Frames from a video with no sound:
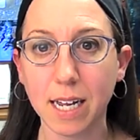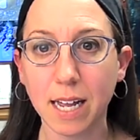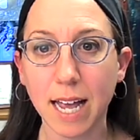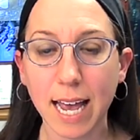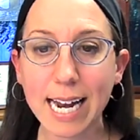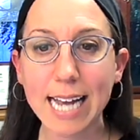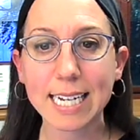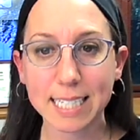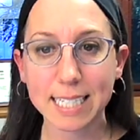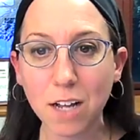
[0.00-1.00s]
And I
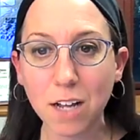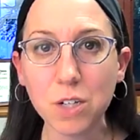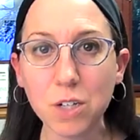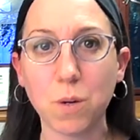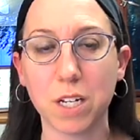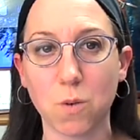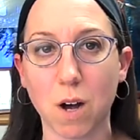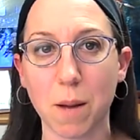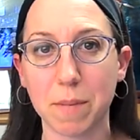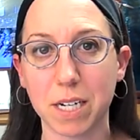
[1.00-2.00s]
can tell you what you
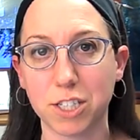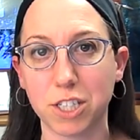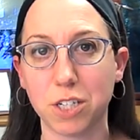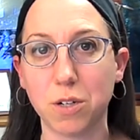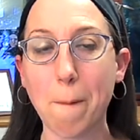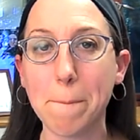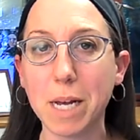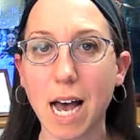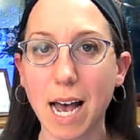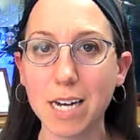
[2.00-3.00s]
want me to do, but
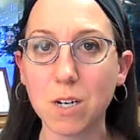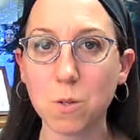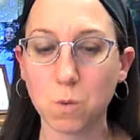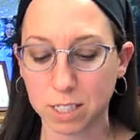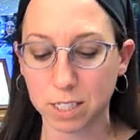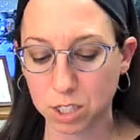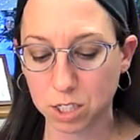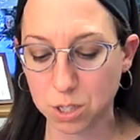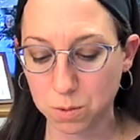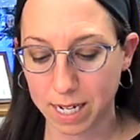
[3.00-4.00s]
I don't want to
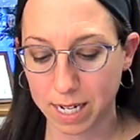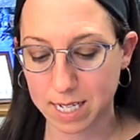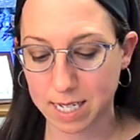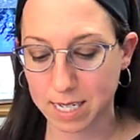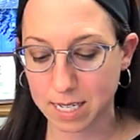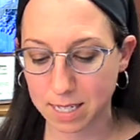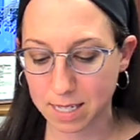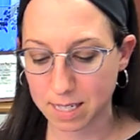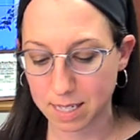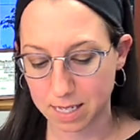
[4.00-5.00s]
do it.
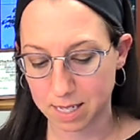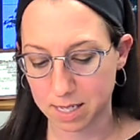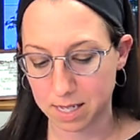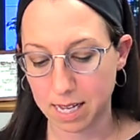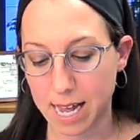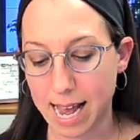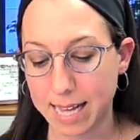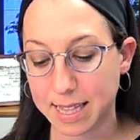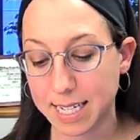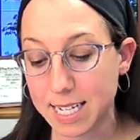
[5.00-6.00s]

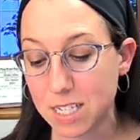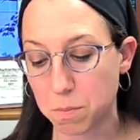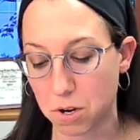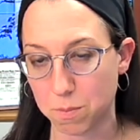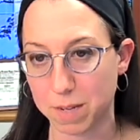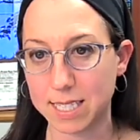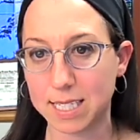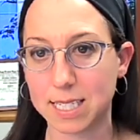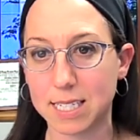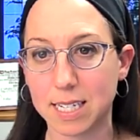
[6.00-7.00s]
At these
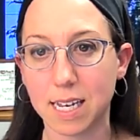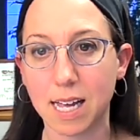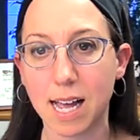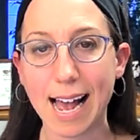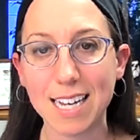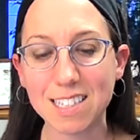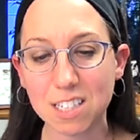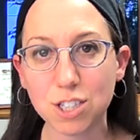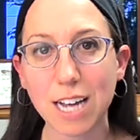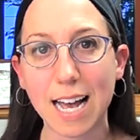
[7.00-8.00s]
moments, I
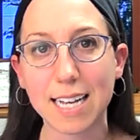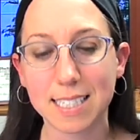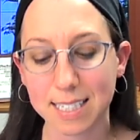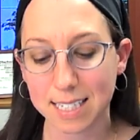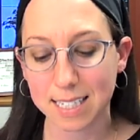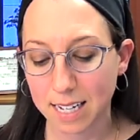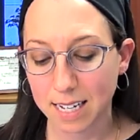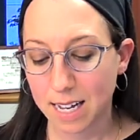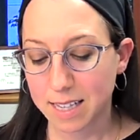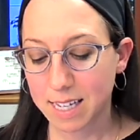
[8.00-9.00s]
suggest
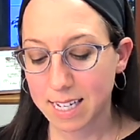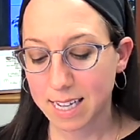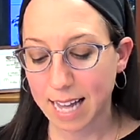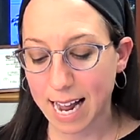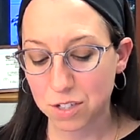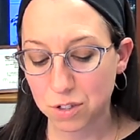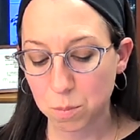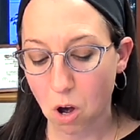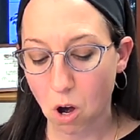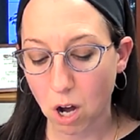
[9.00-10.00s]
the classroom
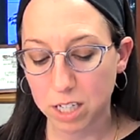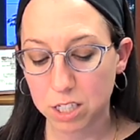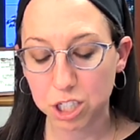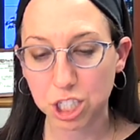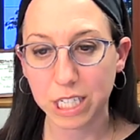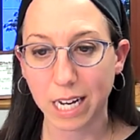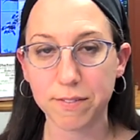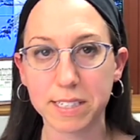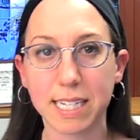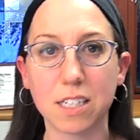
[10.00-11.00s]
ought to
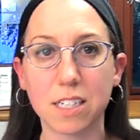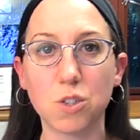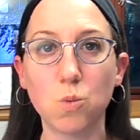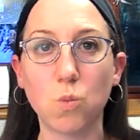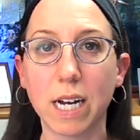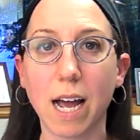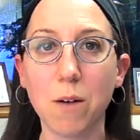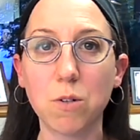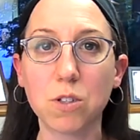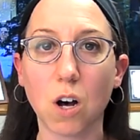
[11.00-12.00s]
shift into what I
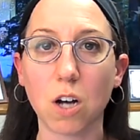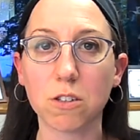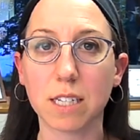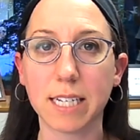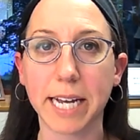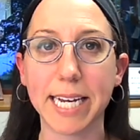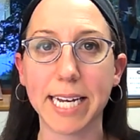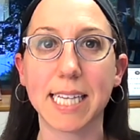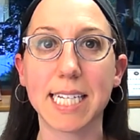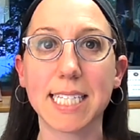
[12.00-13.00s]
will call tonight
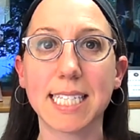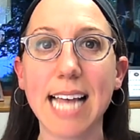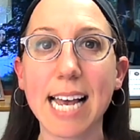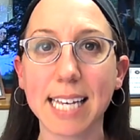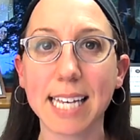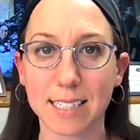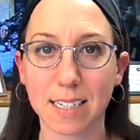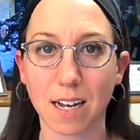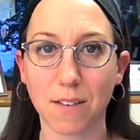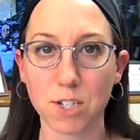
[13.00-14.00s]
the second
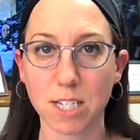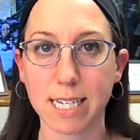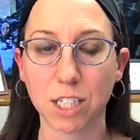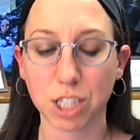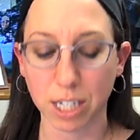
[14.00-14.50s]
conversation.